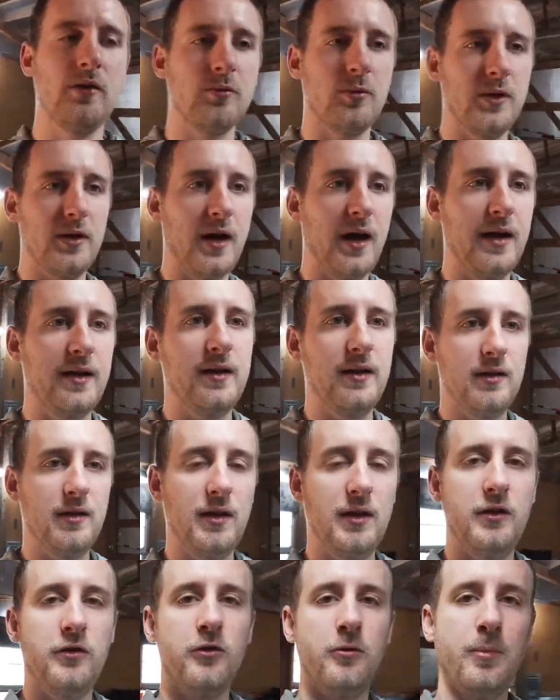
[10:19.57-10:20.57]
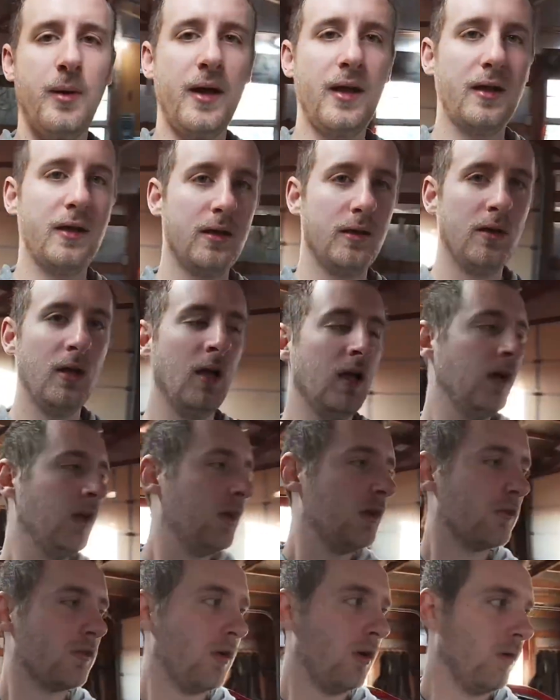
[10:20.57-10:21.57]
what I did the engine bay in,
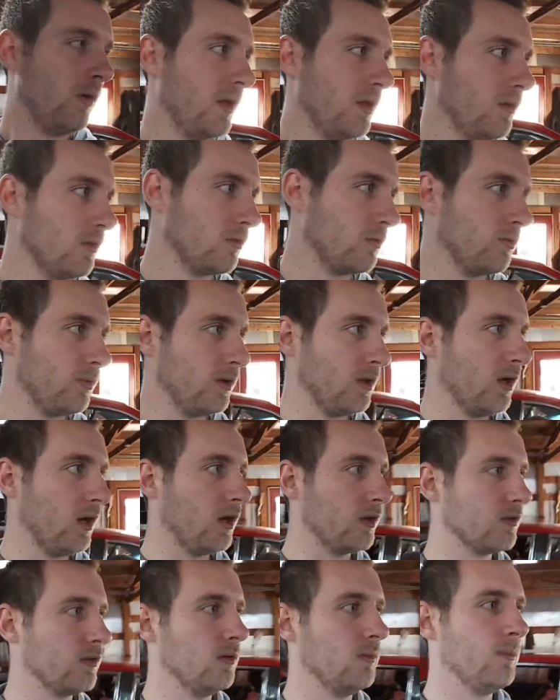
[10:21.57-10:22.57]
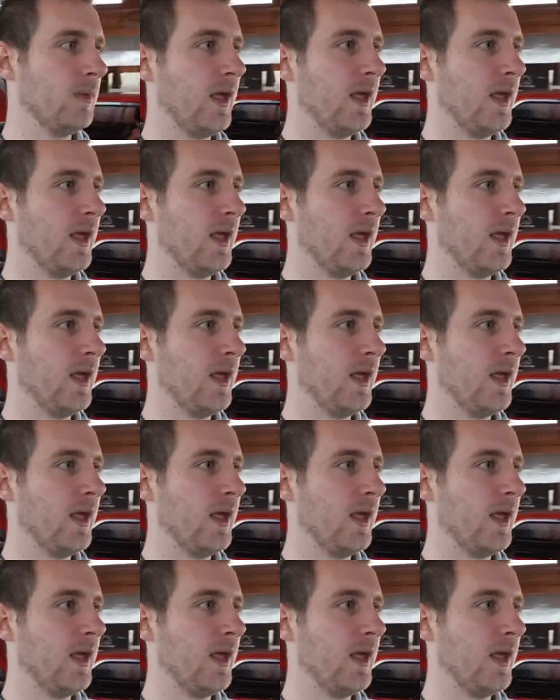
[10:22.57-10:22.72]
so it looks really awesome.